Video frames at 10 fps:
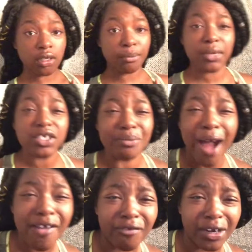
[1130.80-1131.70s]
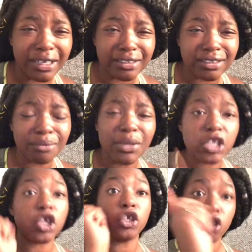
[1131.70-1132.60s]
Bitch, my friends.
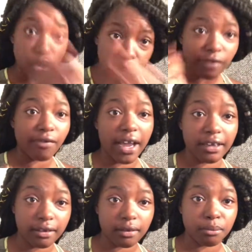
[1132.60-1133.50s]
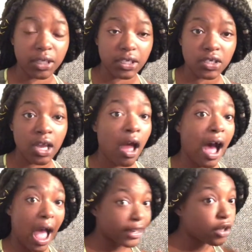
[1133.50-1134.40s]
Bitch, you invited them, bitch.
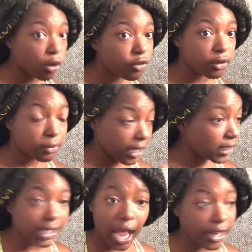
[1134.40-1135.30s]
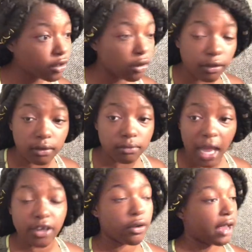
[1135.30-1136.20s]
I know them. Yes, I know them.
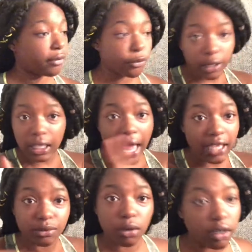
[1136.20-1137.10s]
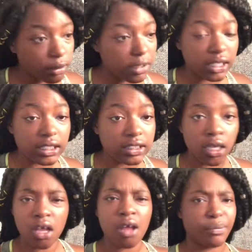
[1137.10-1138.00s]
I know everyone, last one of them niggas.
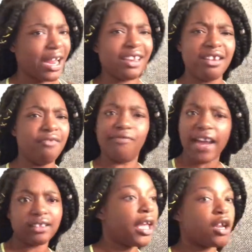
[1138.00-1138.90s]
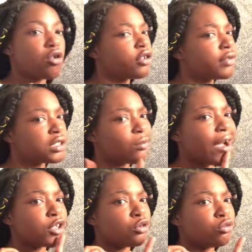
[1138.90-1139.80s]
But I didn't invite. And the only reason
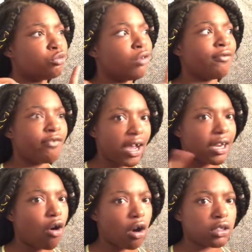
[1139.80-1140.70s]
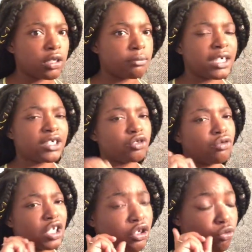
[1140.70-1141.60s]
why you invited all of them, because you
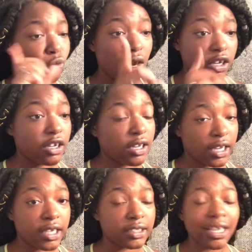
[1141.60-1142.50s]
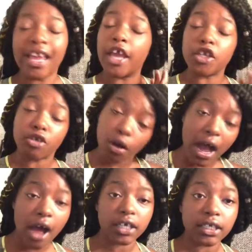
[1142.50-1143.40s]
knew one of the niggas. And you know
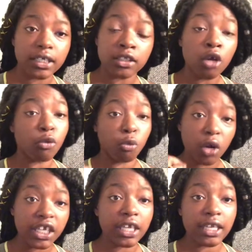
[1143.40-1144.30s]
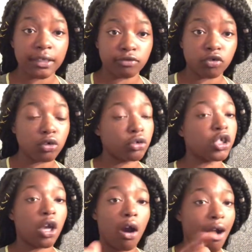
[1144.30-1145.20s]
how it is. When one of your niggas roll,
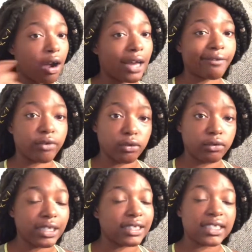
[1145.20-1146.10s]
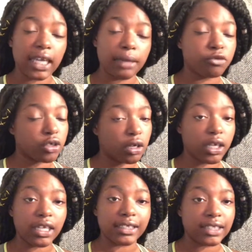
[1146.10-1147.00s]
y'all all gotta roll. In the same truck,
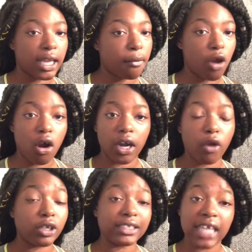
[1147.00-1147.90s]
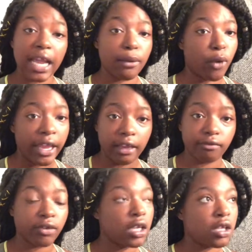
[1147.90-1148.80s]
in the same car, on the same wave.
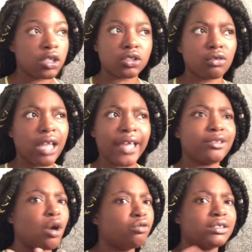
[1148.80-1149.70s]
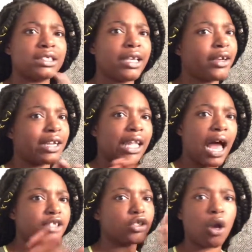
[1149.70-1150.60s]
So, like, don't sit here and
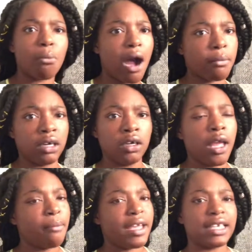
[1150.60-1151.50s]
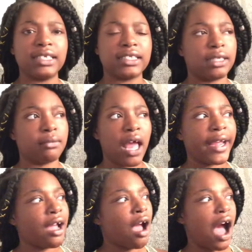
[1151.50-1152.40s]
lie to your mama, making it seem
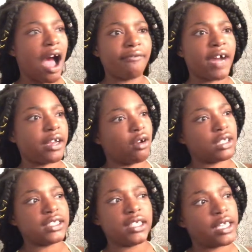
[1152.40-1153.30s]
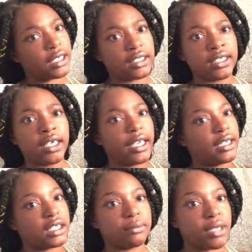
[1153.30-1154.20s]
like I invited all these niggas in
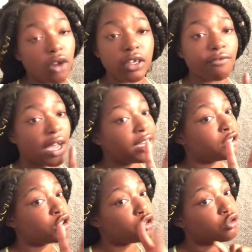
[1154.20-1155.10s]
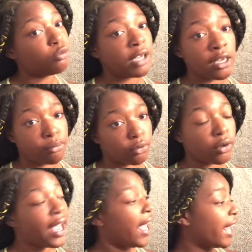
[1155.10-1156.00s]
this bitch. I only invited 2 people,
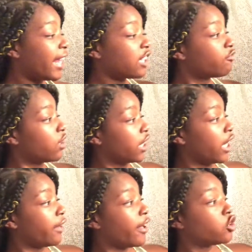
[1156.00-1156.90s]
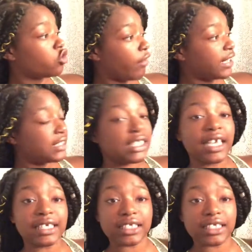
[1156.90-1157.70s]
and that's fucking Tracy and